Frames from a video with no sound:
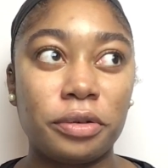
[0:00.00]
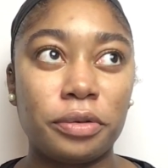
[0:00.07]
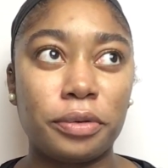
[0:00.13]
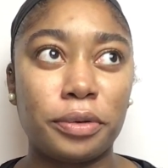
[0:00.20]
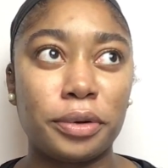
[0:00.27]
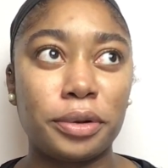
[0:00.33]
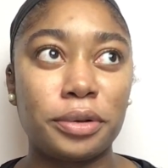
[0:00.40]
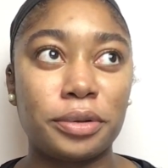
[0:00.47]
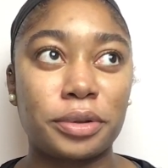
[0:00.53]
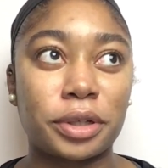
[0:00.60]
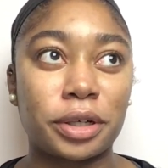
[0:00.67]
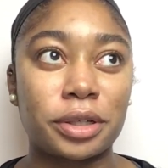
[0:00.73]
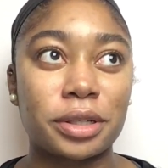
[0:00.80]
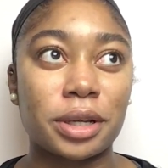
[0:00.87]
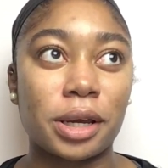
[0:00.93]
what are we
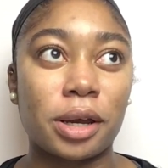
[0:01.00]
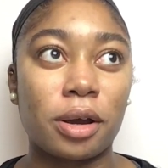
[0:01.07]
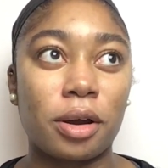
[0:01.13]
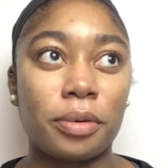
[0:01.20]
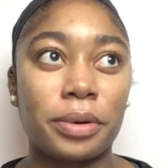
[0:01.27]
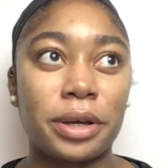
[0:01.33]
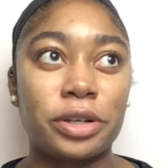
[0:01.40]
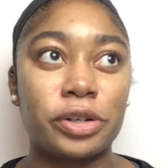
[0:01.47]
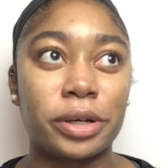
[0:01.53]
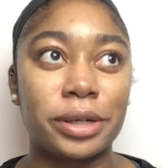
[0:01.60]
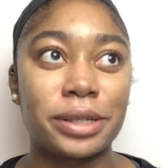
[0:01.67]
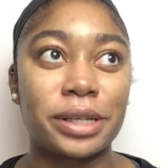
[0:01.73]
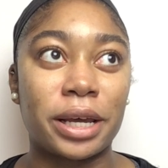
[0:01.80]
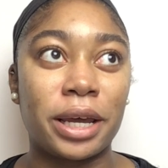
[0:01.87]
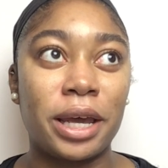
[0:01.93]
trying to say? Are we trying to
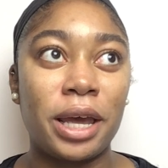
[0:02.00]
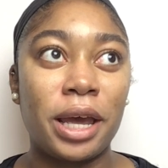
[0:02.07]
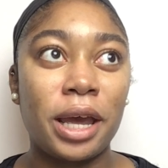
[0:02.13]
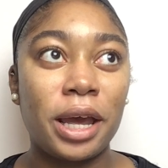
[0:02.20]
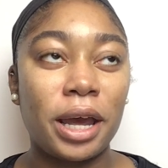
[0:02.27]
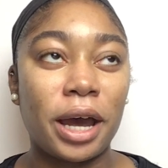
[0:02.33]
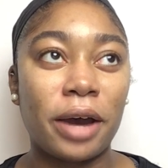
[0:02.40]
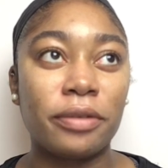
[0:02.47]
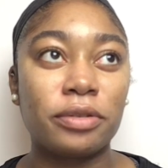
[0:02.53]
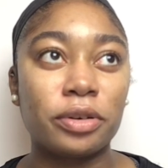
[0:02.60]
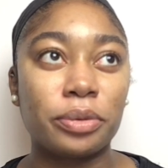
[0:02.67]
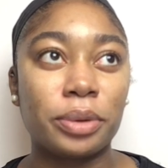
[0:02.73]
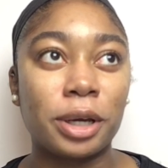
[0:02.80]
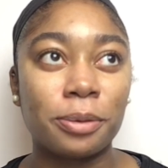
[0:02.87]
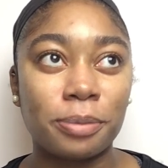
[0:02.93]
say after
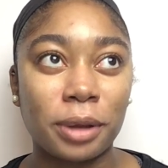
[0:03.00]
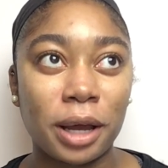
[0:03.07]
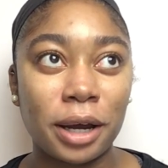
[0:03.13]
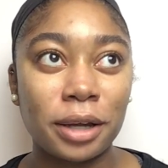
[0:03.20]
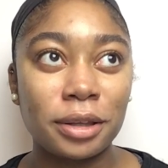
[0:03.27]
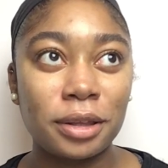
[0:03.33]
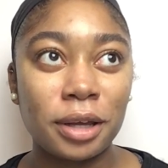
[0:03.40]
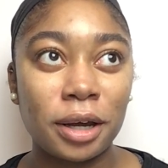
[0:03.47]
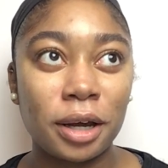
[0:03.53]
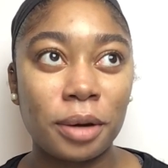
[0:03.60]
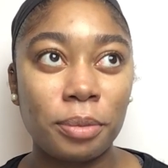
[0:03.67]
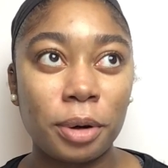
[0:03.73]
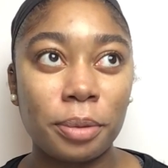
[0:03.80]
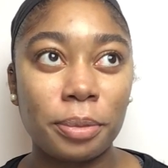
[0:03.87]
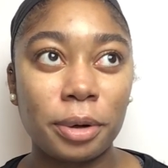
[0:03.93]
we applied that
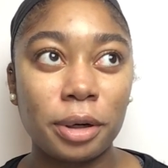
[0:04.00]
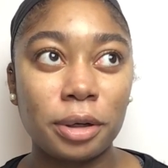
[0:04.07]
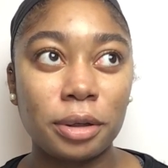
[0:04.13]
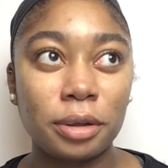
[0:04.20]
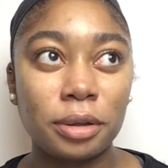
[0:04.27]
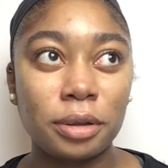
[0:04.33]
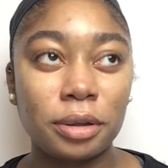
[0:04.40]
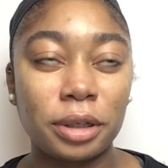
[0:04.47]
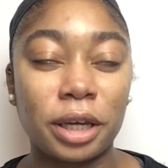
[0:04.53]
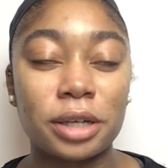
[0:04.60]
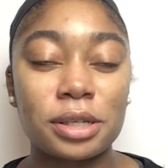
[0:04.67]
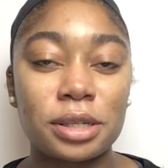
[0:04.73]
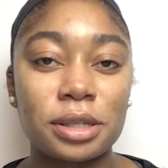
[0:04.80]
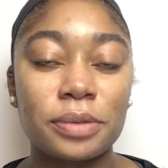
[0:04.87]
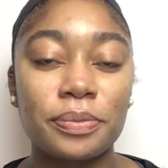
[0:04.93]
eyebrow brown?
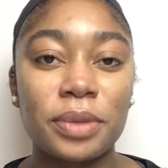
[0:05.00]
Yes.